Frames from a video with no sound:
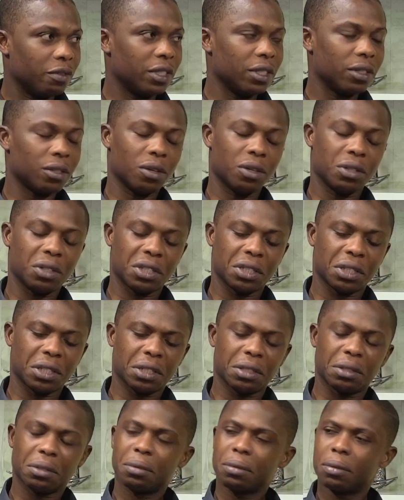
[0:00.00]
these
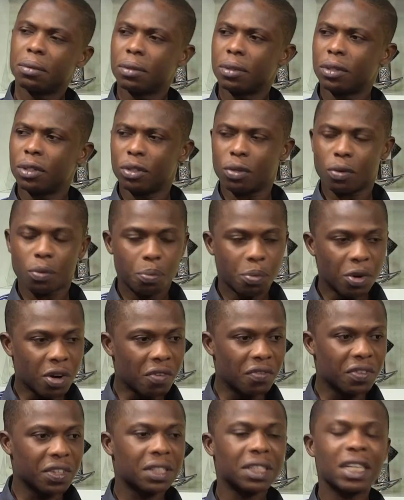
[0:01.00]
conditions, you know,
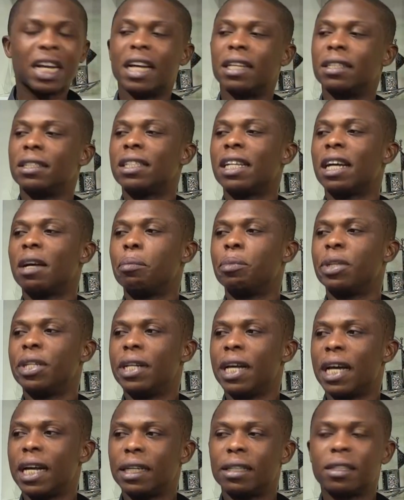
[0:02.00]
pelvic scans can be
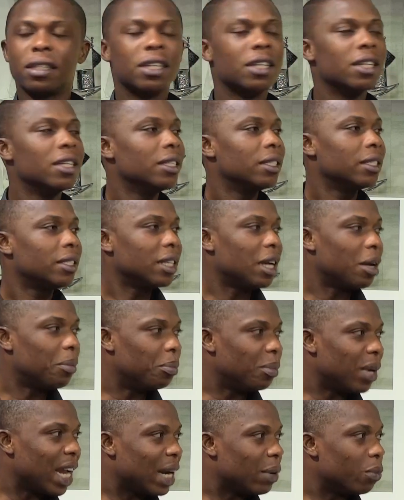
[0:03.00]
done, some
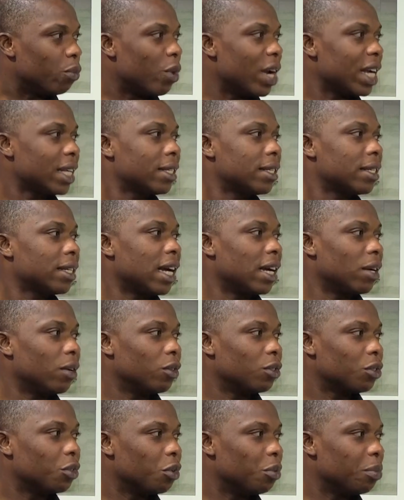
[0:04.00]
blood works can
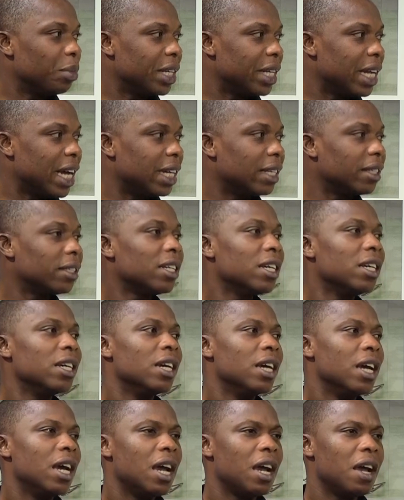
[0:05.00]
also be done
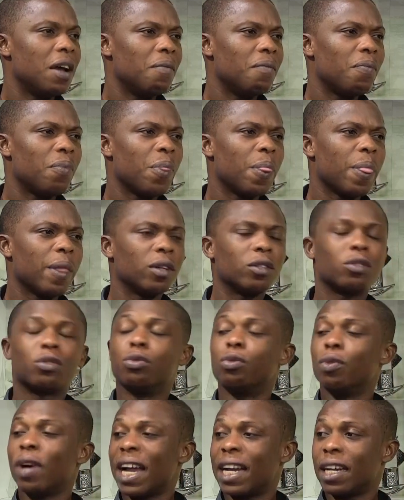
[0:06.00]

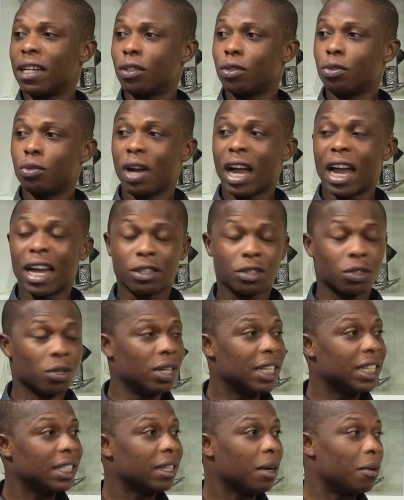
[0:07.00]
to
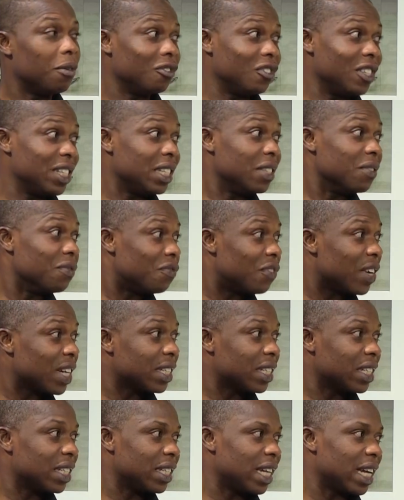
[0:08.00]
isolate some of these
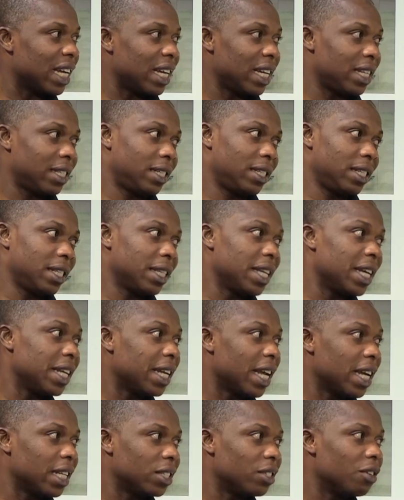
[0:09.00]
infections that has a
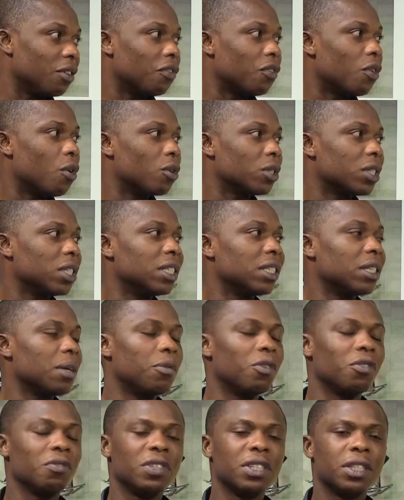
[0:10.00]
tendency of causing some
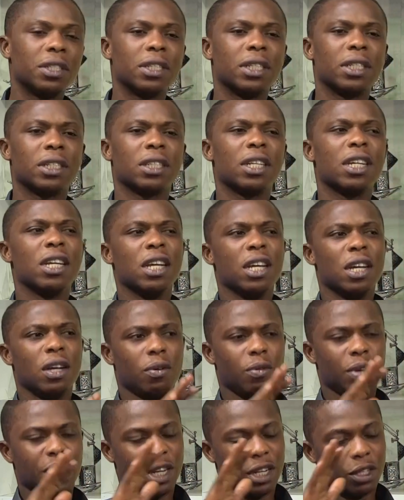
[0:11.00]
of these things.
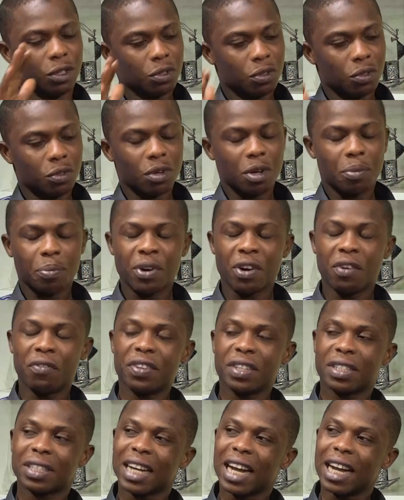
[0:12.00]
We need to do a
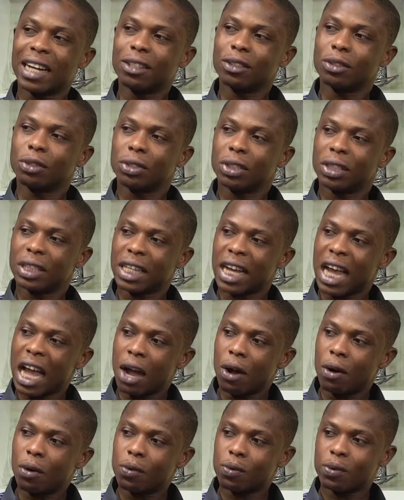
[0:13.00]
pelvic scan to see
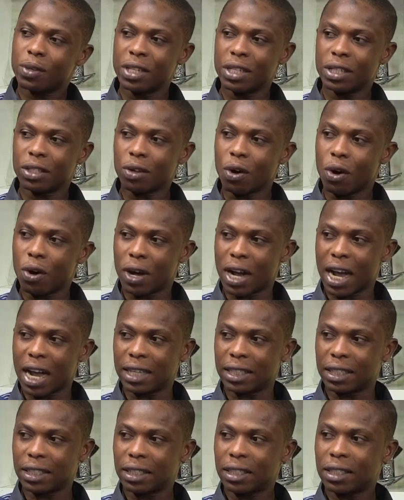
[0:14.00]
how these
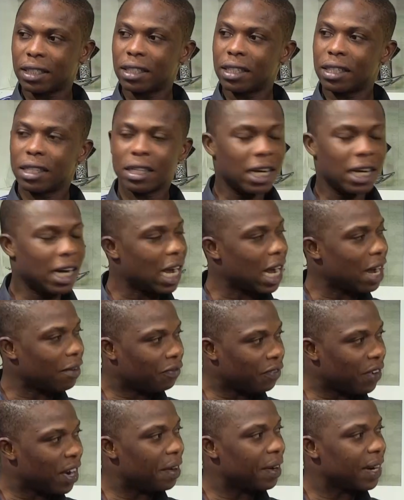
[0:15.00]
organs are
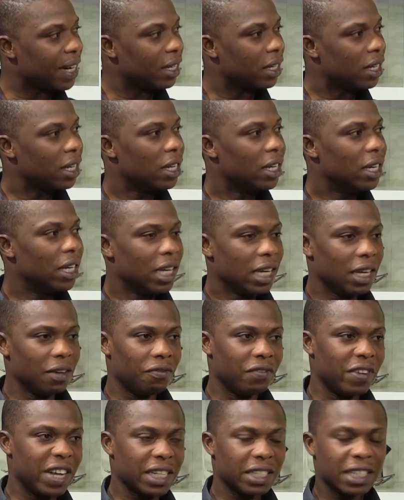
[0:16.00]
faring.
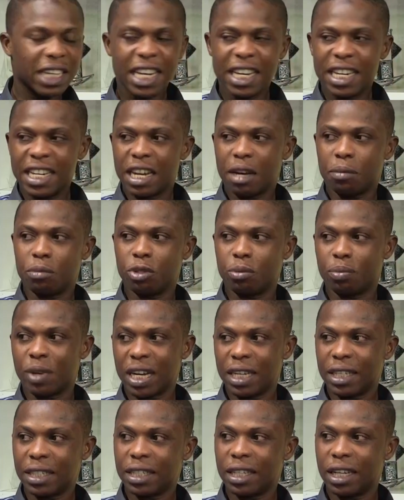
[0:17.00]
If there's any
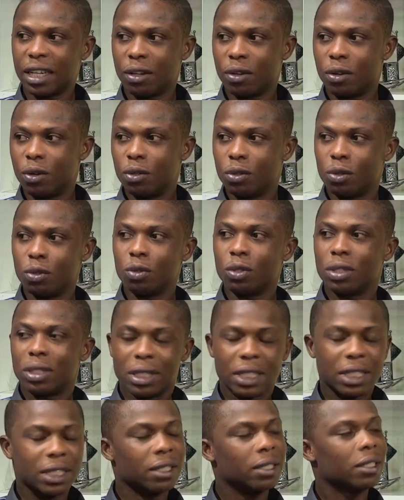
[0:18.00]
abnormality and all those
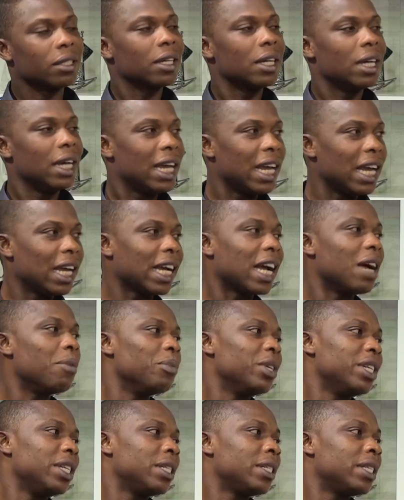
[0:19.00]
things, it can
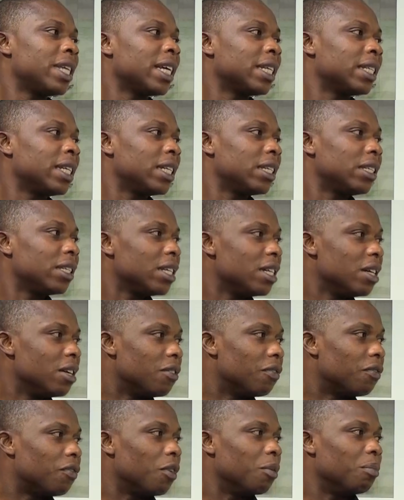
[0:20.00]
be detected
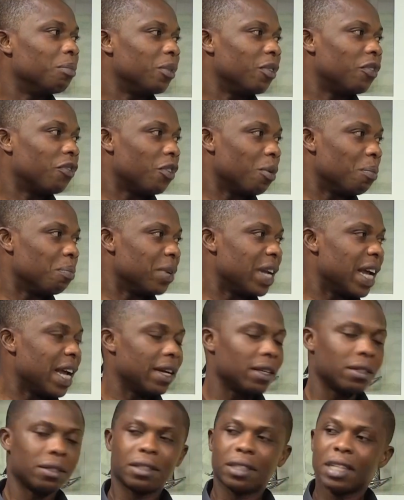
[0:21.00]
from there.
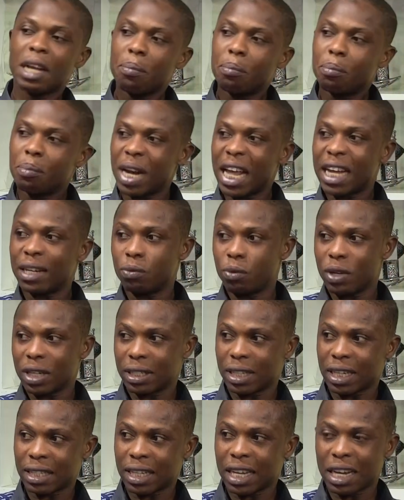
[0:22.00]
Some blood
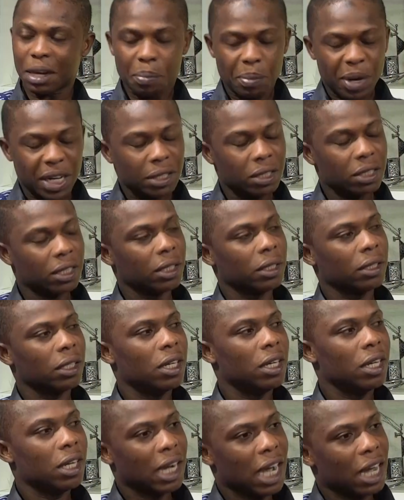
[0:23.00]
works, as I mentioned,
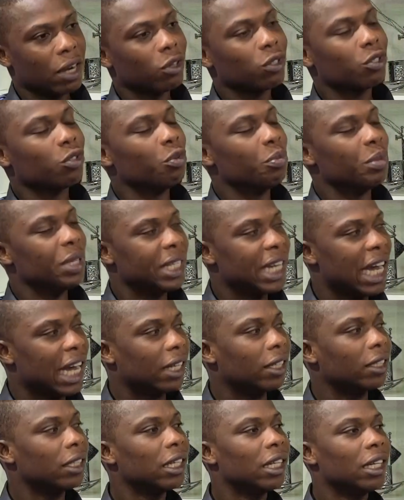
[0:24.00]
can also be
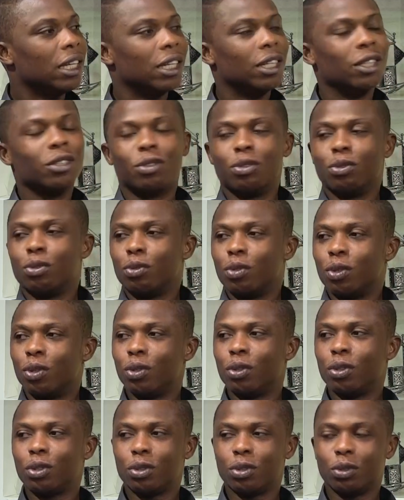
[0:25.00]
done
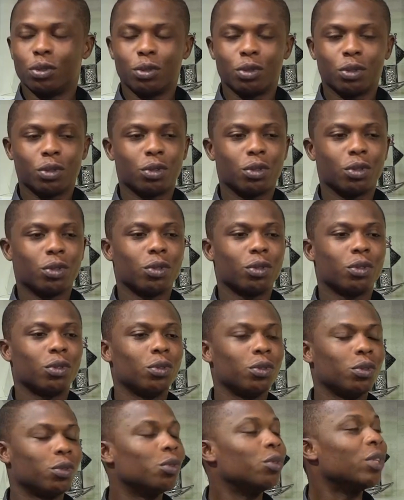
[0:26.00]

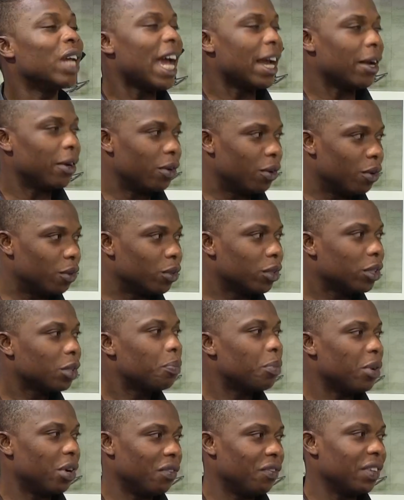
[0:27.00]
to diagnose
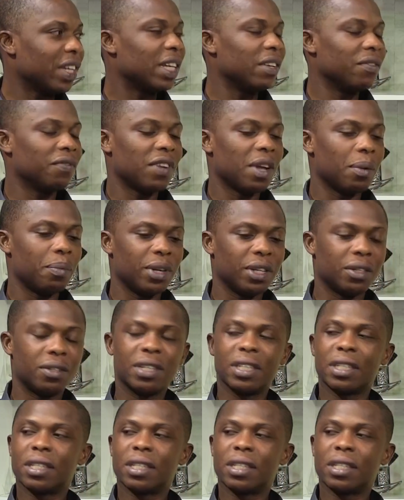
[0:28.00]
pelvic inflammatory